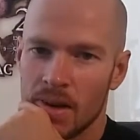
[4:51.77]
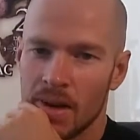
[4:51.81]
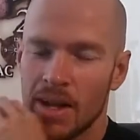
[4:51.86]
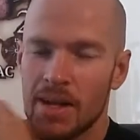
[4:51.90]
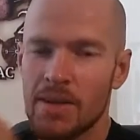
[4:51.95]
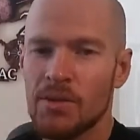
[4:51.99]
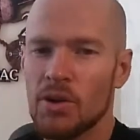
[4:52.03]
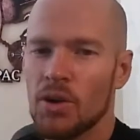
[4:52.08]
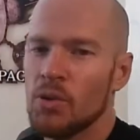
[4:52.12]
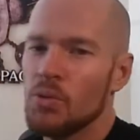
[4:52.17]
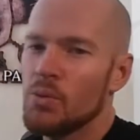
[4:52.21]

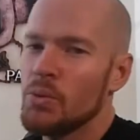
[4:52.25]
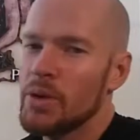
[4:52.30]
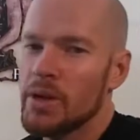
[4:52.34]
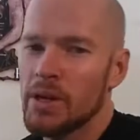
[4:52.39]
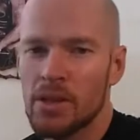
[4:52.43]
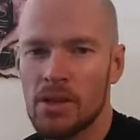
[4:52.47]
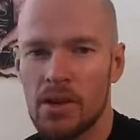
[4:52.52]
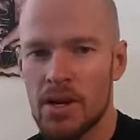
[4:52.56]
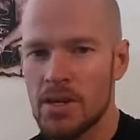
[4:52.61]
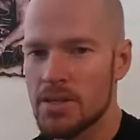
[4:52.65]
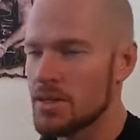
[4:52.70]
And you've got to
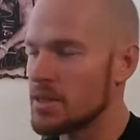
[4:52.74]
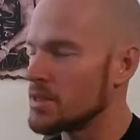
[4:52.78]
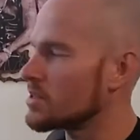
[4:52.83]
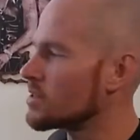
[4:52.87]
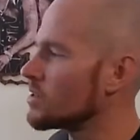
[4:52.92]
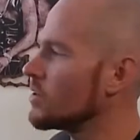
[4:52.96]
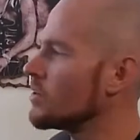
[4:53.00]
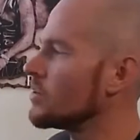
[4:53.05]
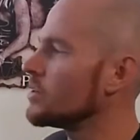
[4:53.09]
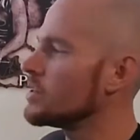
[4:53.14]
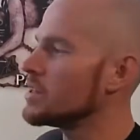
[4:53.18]
realise this.
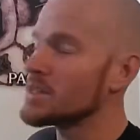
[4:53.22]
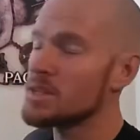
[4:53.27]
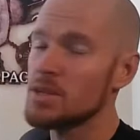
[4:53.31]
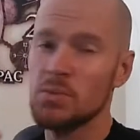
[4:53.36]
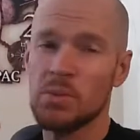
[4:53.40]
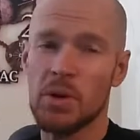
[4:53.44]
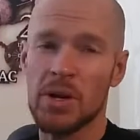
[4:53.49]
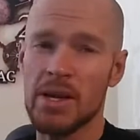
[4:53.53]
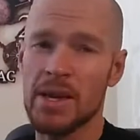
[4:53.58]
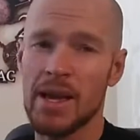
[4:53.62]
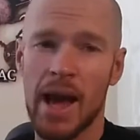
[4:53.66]
So this
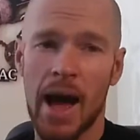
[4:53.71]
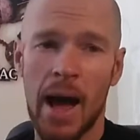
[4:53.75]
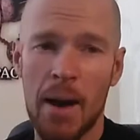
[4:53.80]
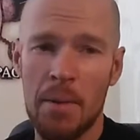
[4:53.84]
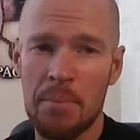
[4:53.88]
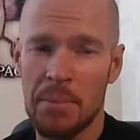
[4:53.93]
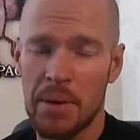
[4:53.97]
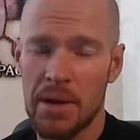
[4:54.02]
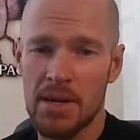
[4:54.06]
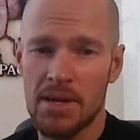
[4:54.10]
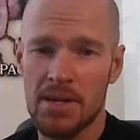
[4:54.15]
is where you
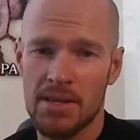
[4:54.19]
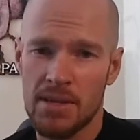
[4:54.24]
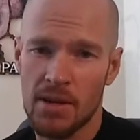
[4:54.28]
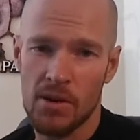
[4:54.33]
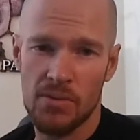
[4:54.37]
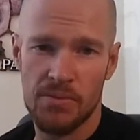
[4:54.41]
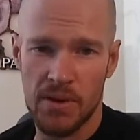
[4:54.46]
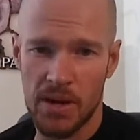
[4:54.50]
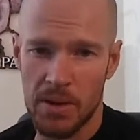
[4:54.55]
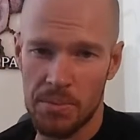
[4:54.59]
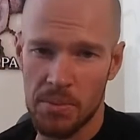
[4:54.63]
can't beat
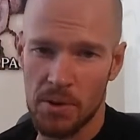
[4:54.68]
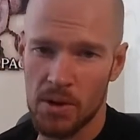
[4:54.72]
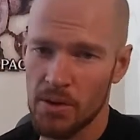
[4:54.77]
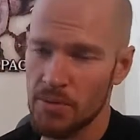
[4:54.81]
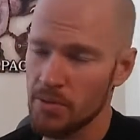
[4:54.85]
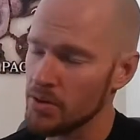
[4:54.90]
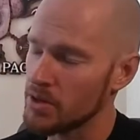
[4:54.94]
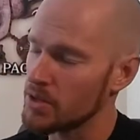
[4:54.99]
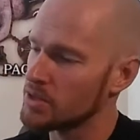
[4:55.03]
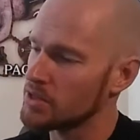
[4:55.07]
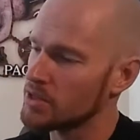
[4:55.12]
yourself up
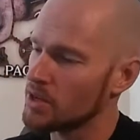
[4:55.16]
over it.